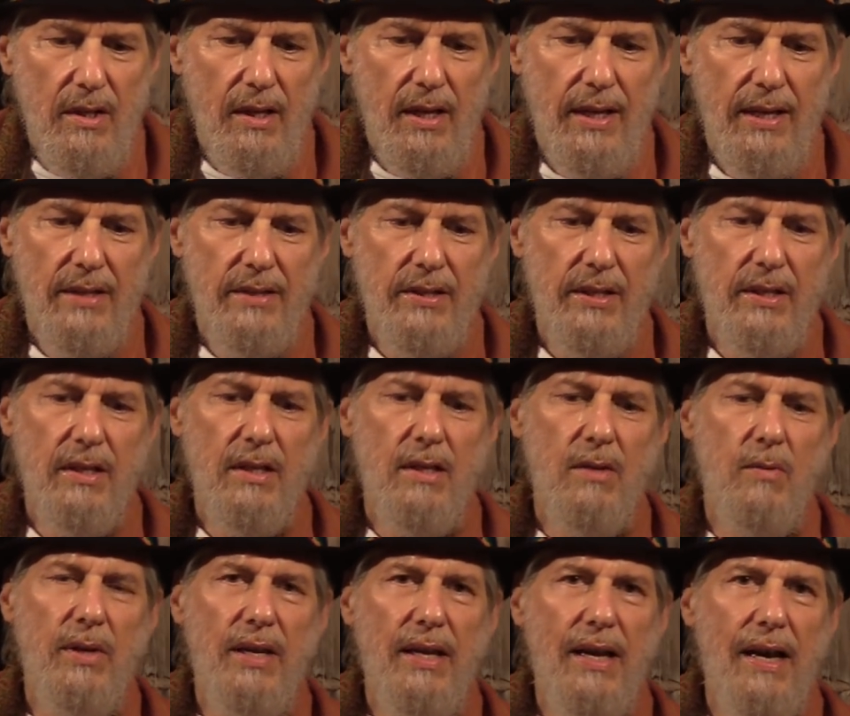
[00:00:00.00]
And
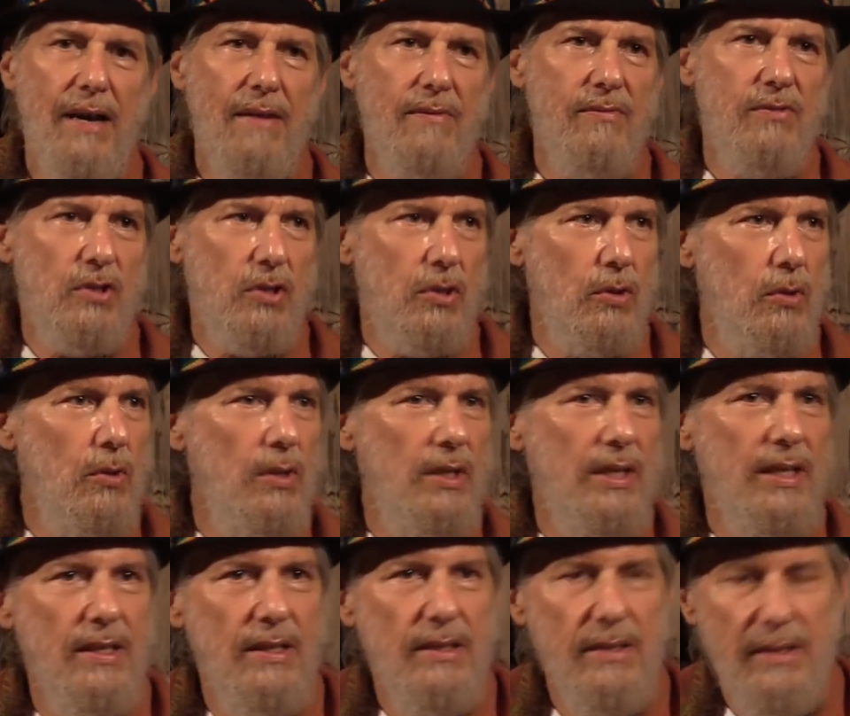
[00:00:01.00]
here we have
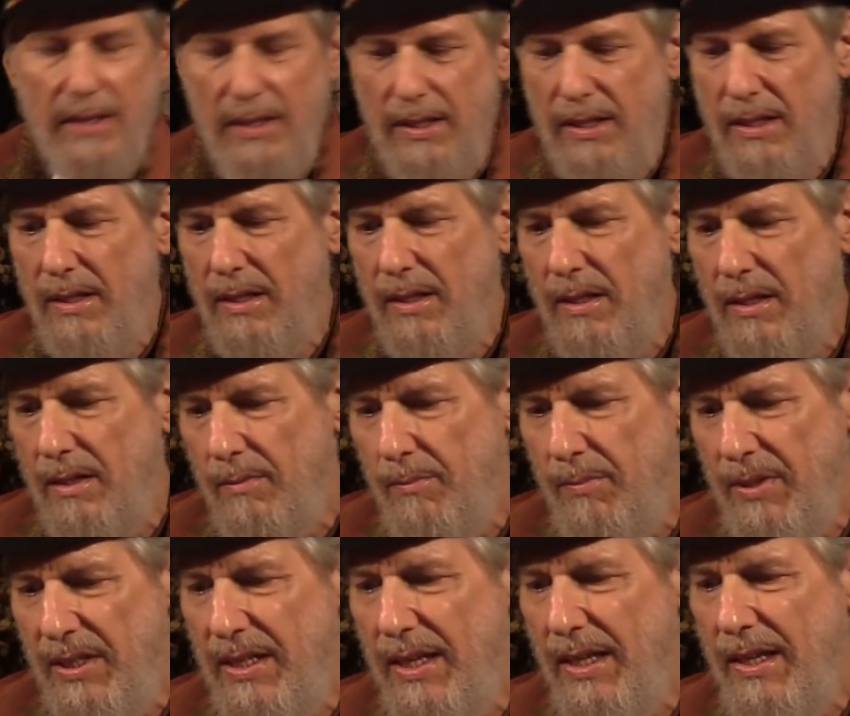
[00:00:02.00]
truly the
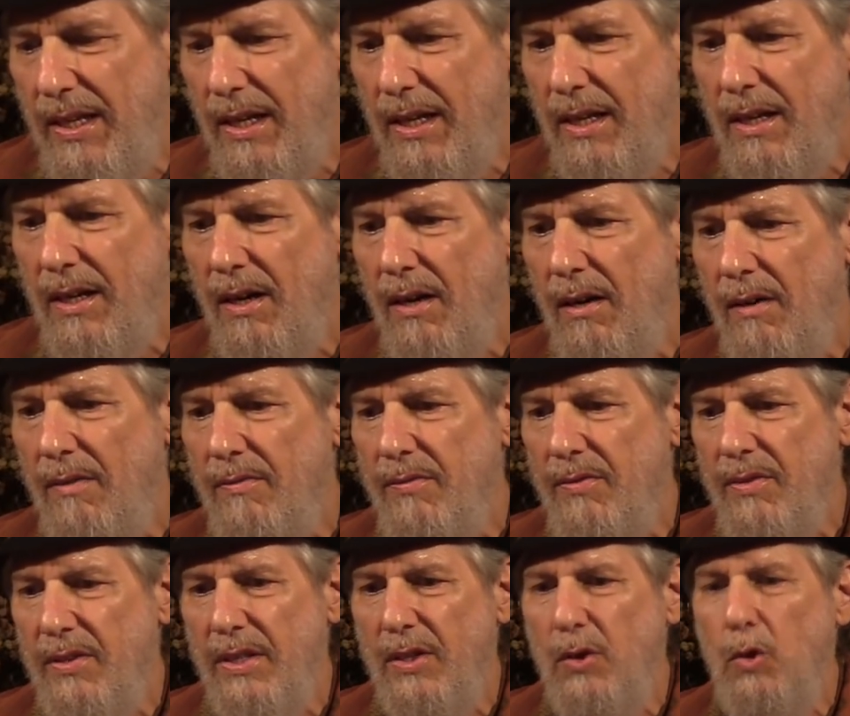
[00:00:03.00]
beginning
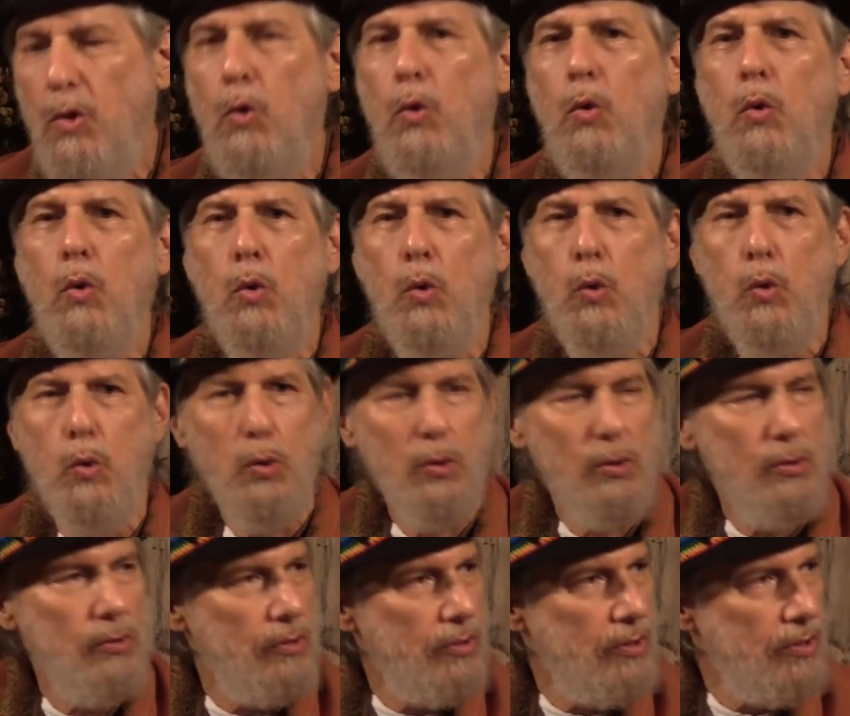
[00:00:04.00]
of the
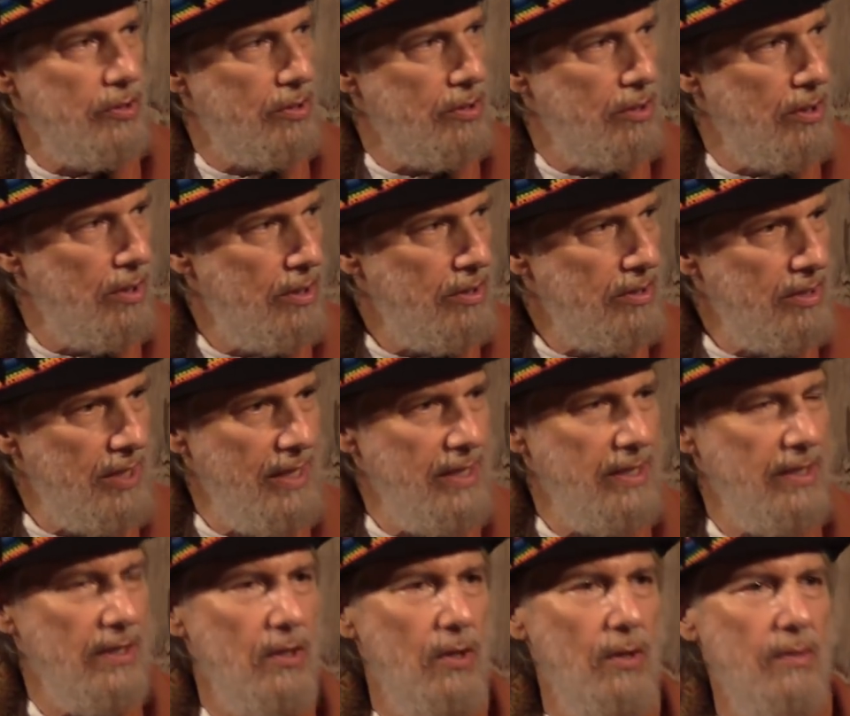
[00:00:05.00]
ghouls
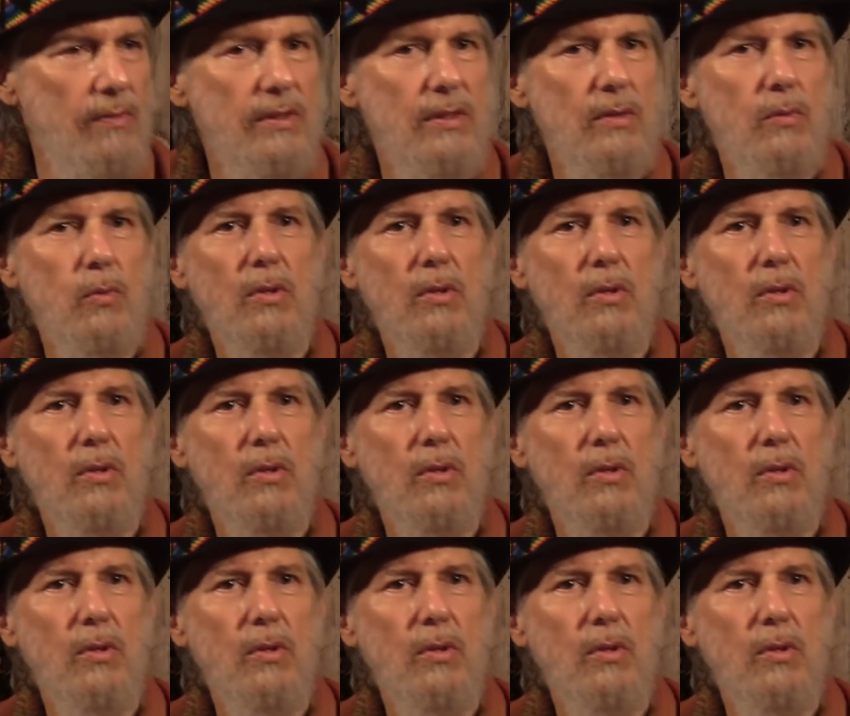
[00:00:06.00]
taking over the